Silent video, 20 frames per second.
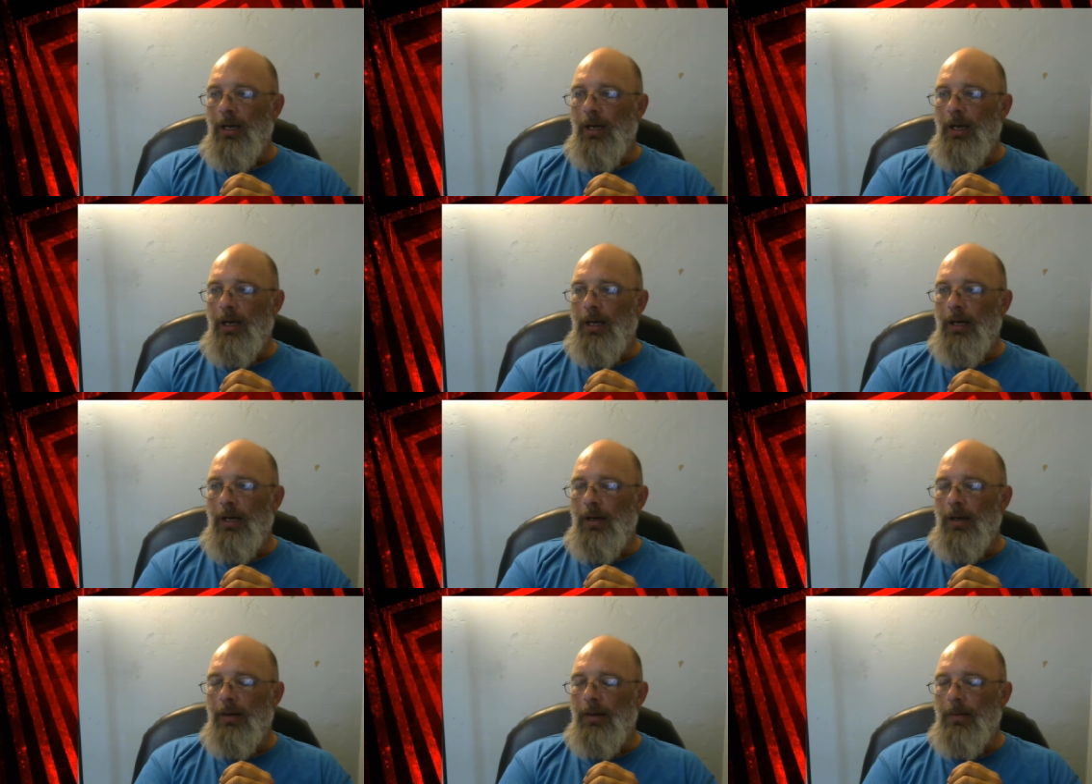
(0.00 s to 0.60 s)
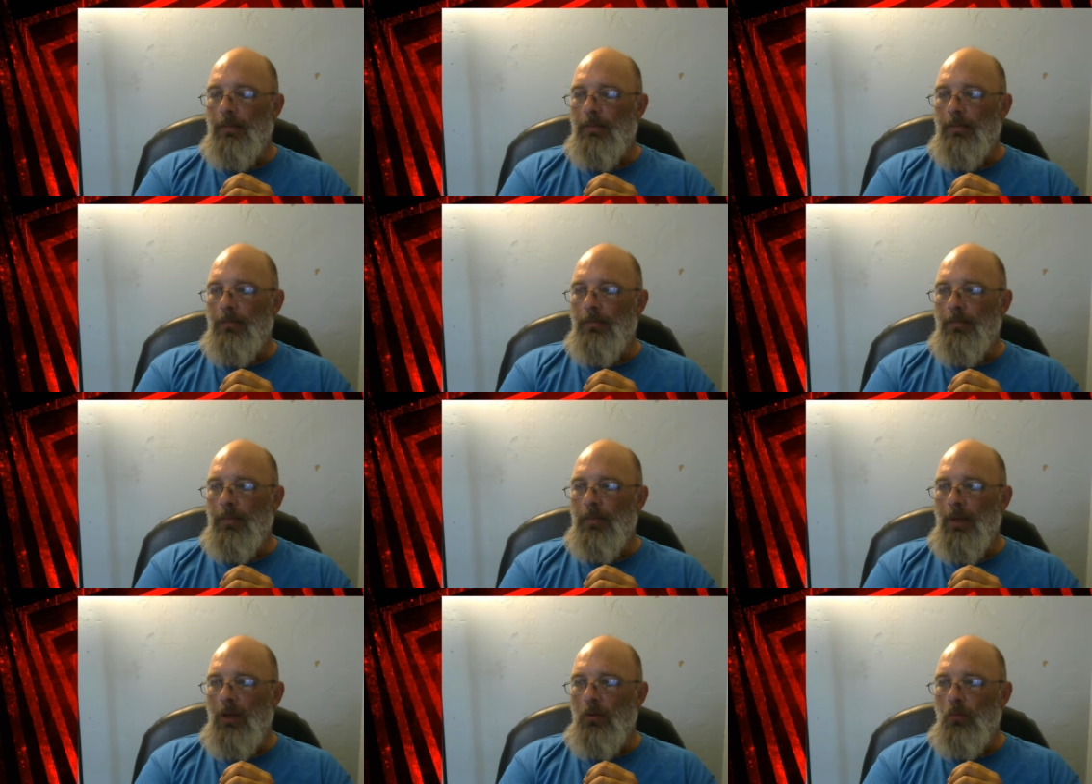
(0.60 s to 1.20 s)

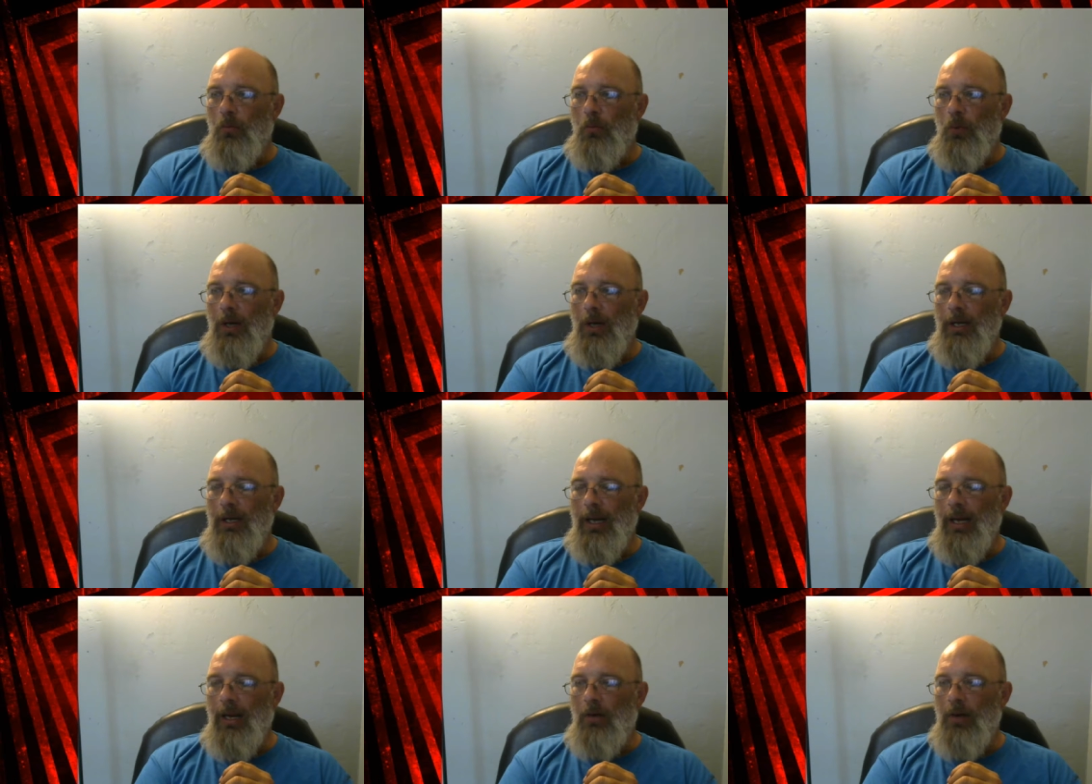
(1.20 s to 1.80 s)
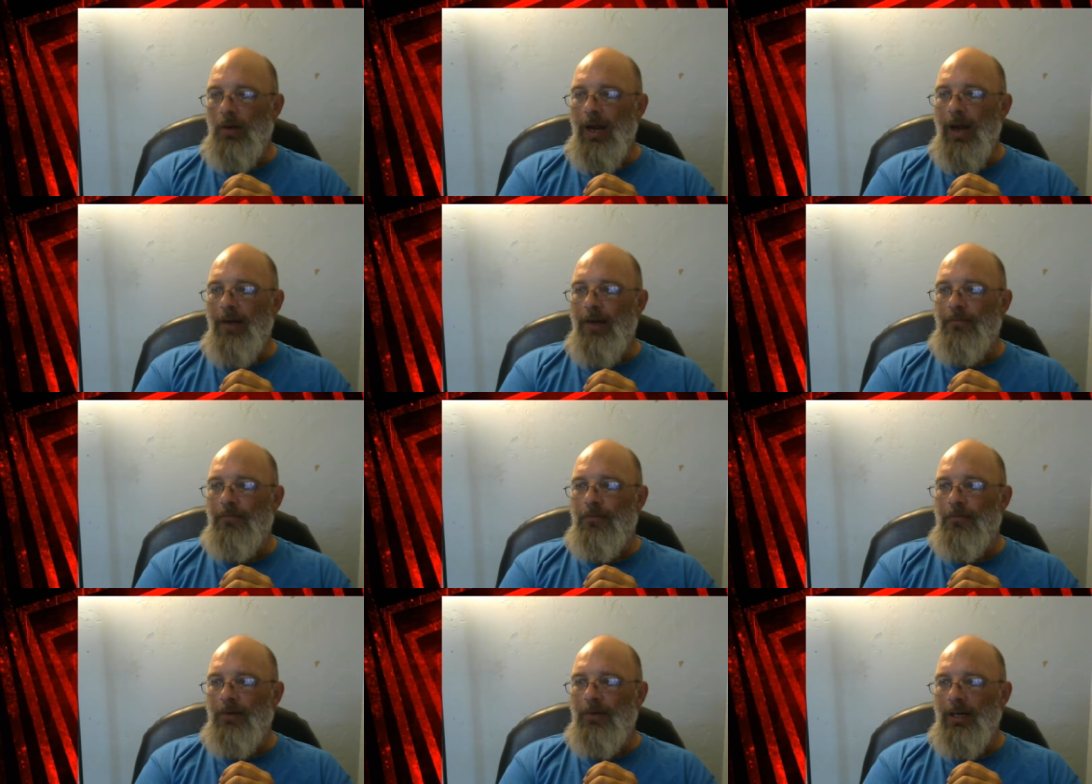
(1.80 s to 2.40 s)
Right now,
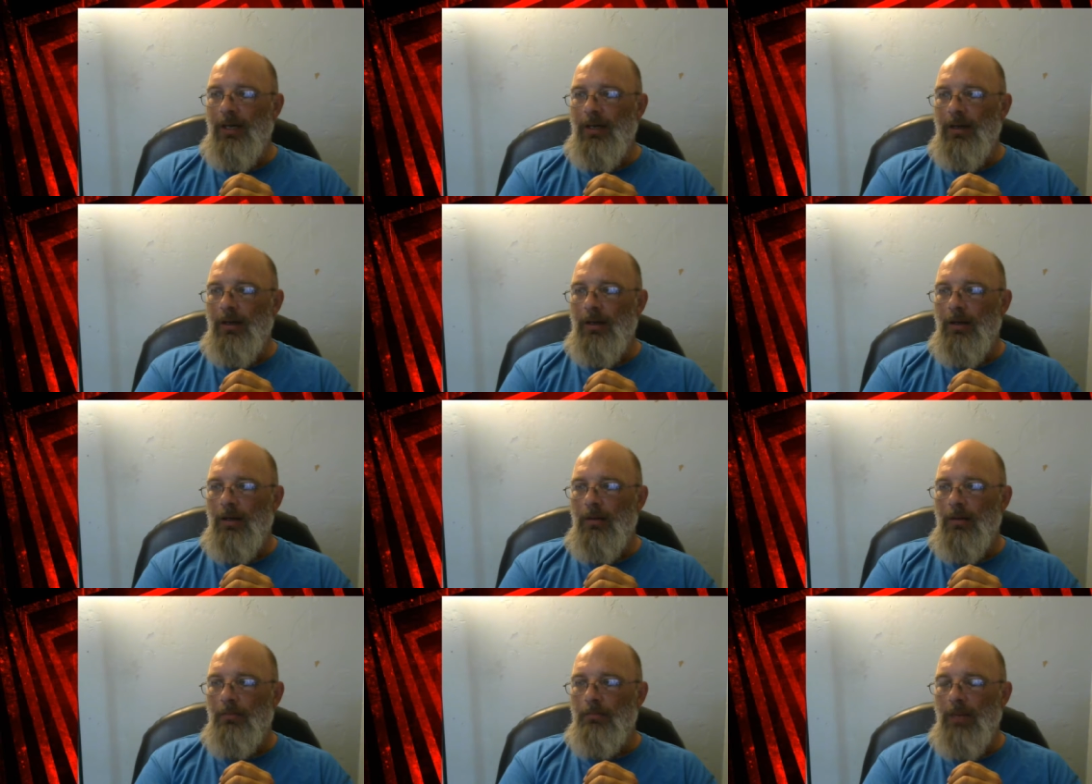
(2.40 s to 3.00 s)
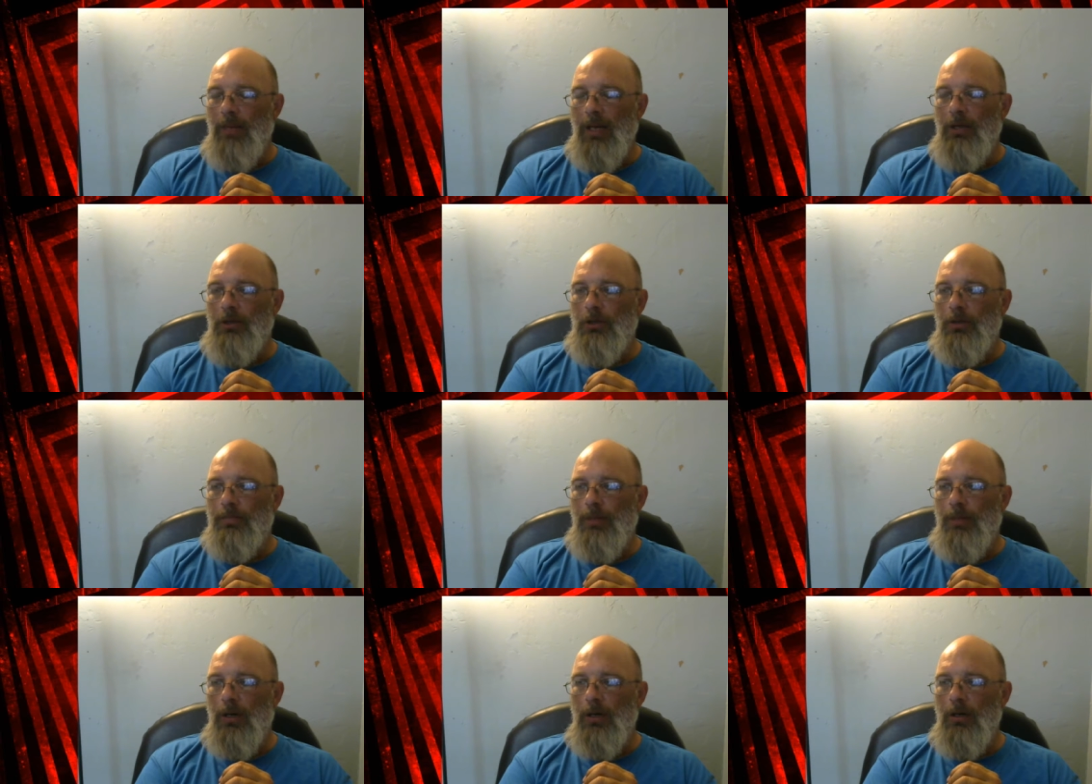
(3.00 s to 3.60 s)
every major
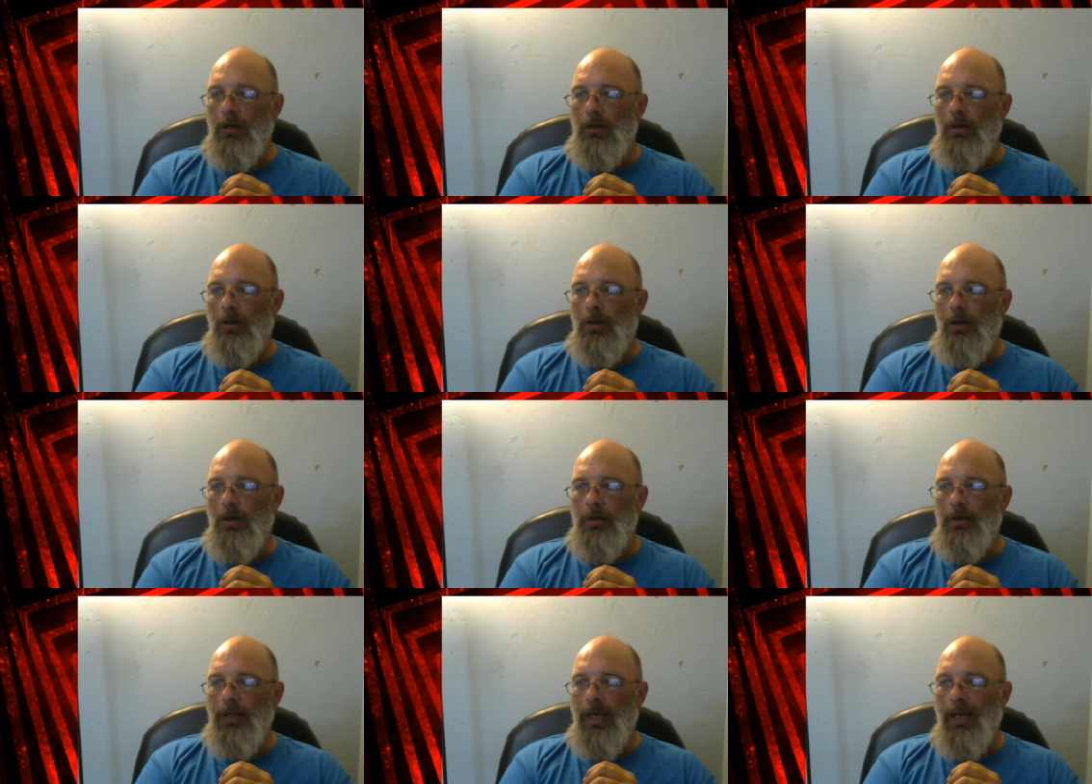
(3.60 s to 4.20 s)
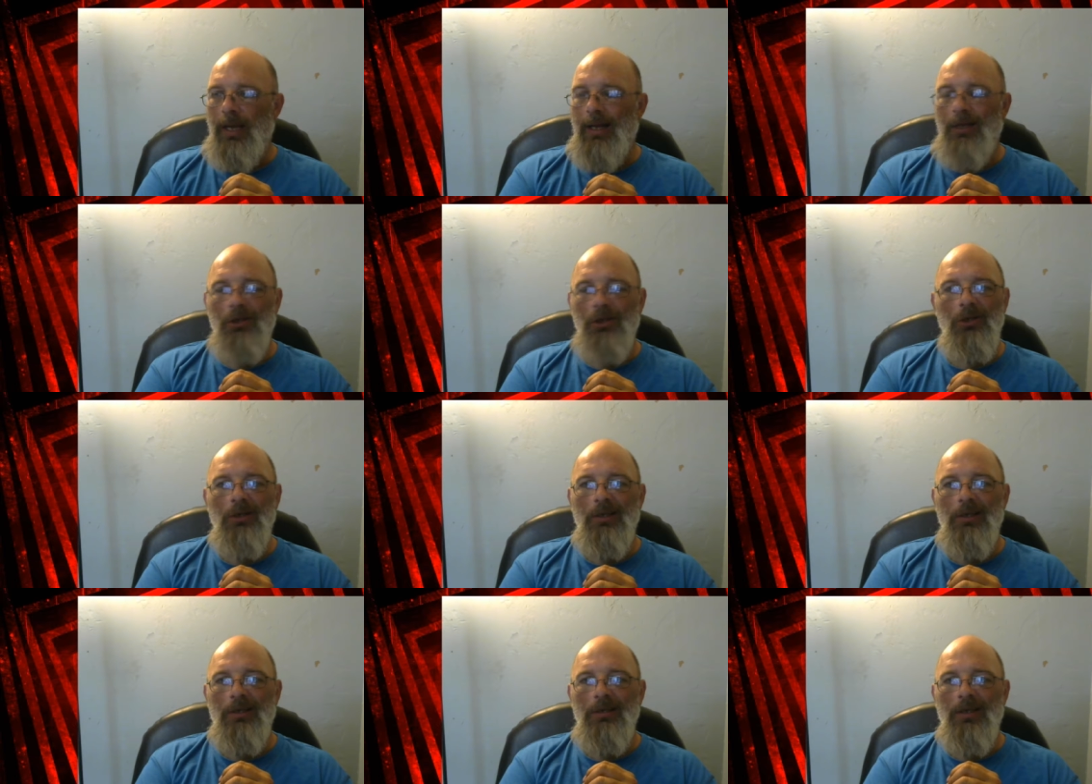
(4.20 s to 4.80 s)
part on the
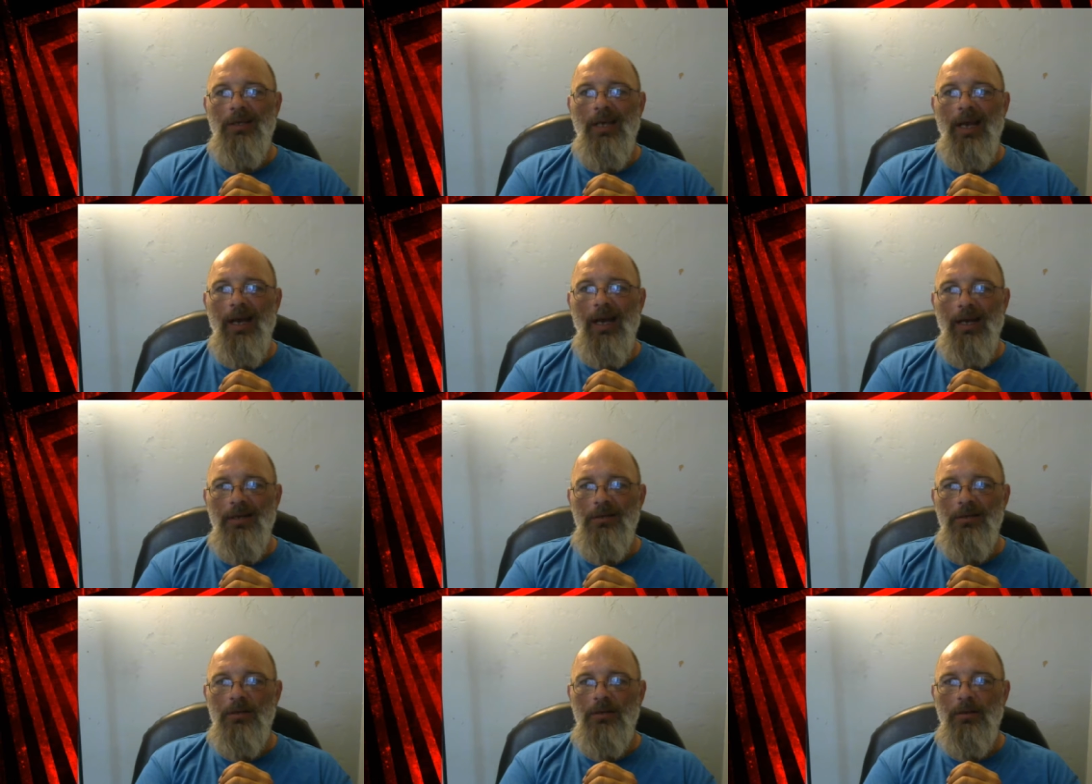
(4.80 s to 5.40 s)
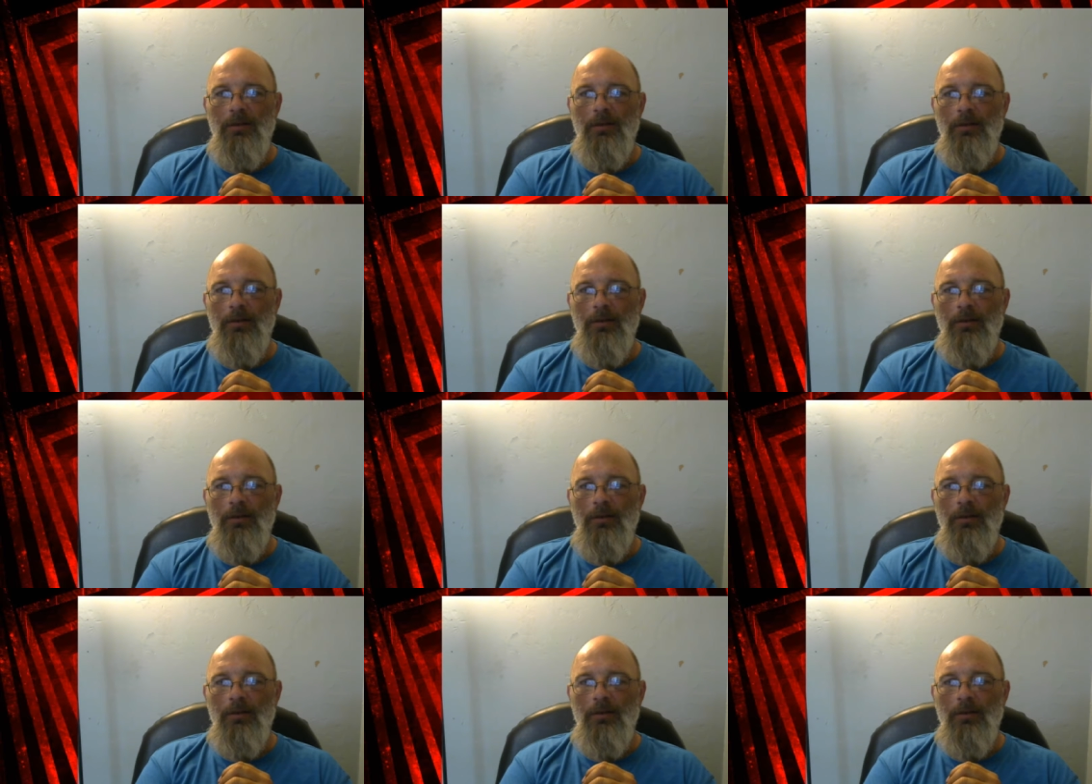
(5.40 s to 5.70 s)
engine is cast.